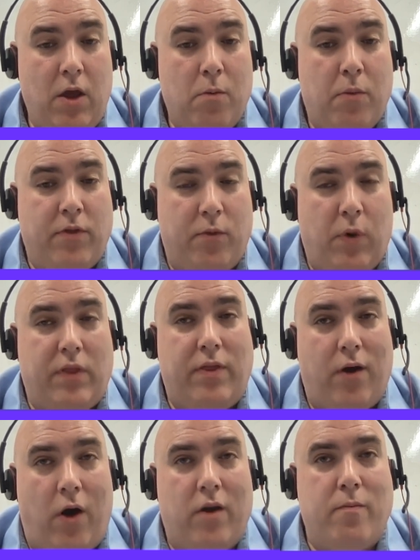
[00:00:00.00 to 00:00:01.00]
But what the
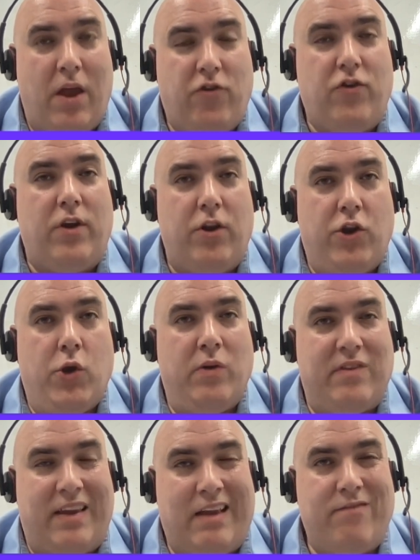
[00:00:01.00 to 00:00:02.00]
automation can do is
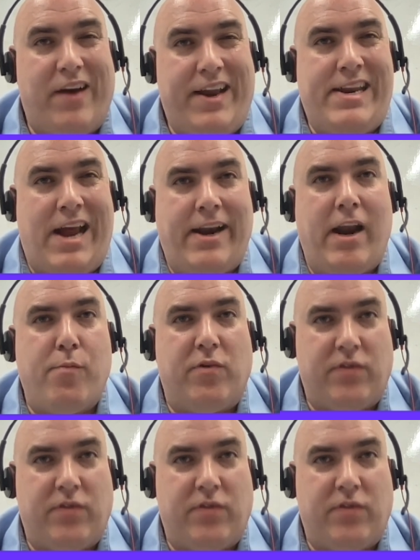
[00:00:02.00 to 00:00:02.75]
it can find 99%